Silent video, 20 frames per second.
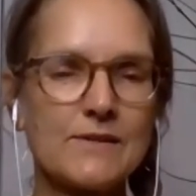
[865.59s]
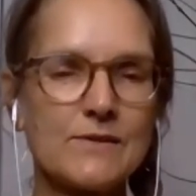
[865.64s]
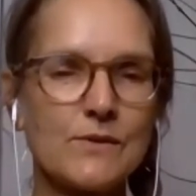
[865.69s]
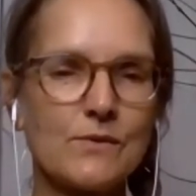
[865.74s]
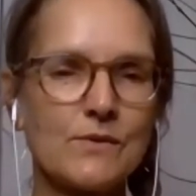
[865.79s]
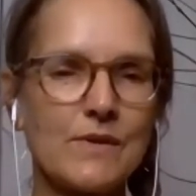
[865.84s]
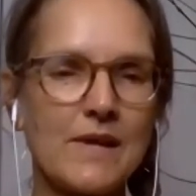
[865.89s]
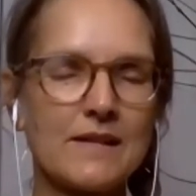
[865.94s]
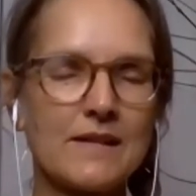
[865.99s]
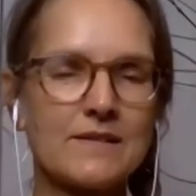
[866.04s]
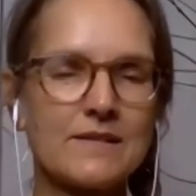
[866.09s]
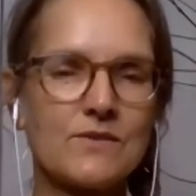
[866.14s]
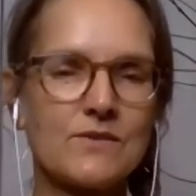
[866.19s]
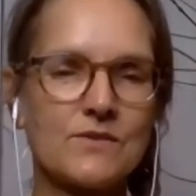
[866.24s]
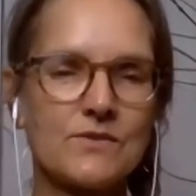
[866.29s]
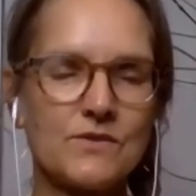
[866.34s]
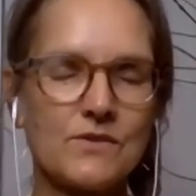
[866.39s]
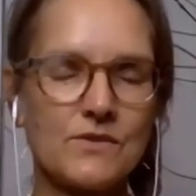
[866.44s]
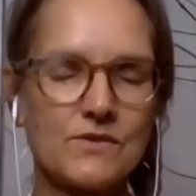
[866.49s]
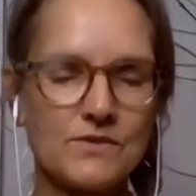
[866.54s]
So that's
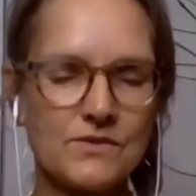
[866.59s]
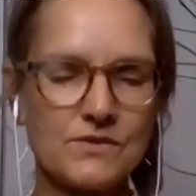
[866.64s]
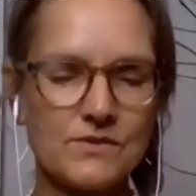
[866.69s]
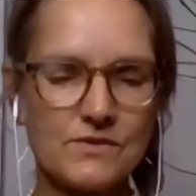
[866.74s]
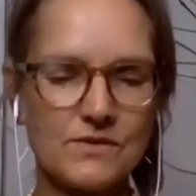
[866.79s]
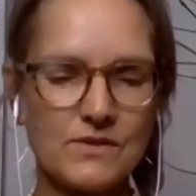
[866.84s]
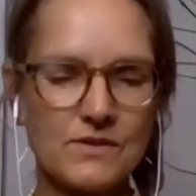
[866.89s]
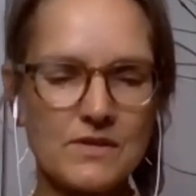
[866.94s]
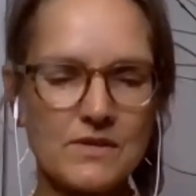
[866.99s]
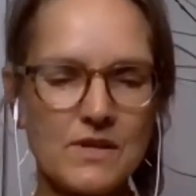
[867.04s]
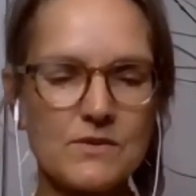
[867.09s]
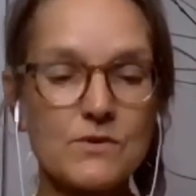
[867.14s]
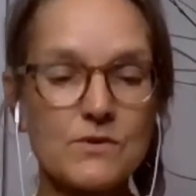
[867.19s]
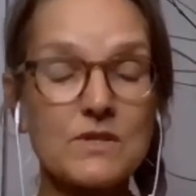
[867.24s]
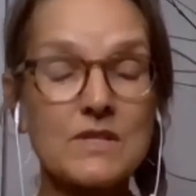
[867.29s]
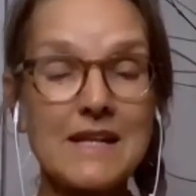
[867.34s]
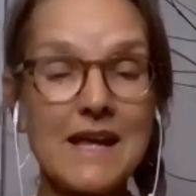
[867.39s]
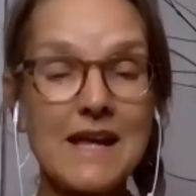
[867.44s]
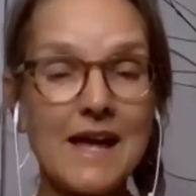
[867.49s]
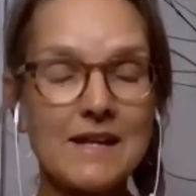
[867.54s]
just this
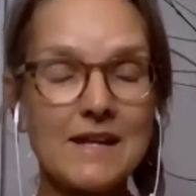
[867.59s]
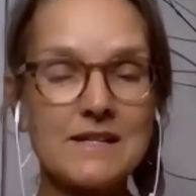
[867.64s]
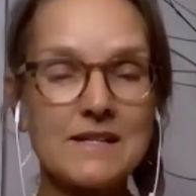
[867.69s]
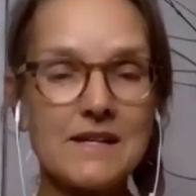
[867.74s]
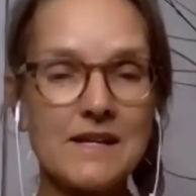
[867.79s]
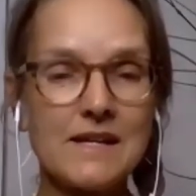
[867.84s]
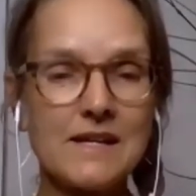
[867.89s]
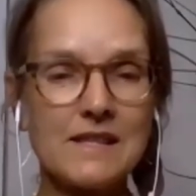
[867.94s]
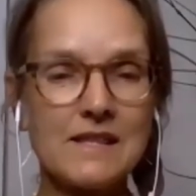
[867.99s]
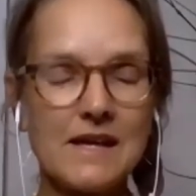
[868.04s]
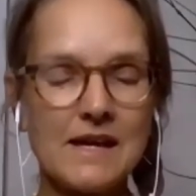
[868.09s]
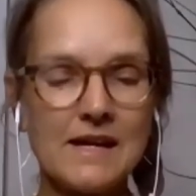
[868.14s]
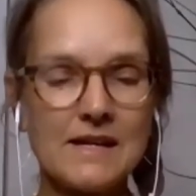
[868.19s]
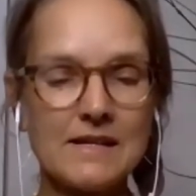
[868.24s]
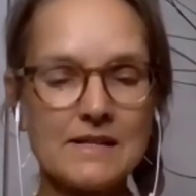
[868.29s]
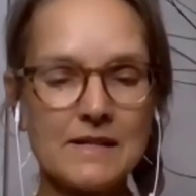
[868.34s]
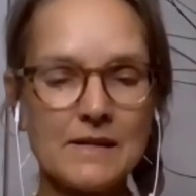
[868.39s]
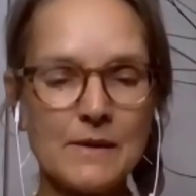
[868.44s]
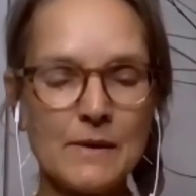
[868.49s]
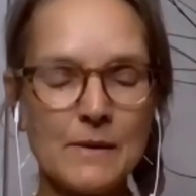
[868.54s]
understanding
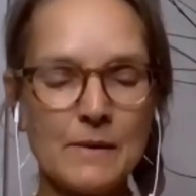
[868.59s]
that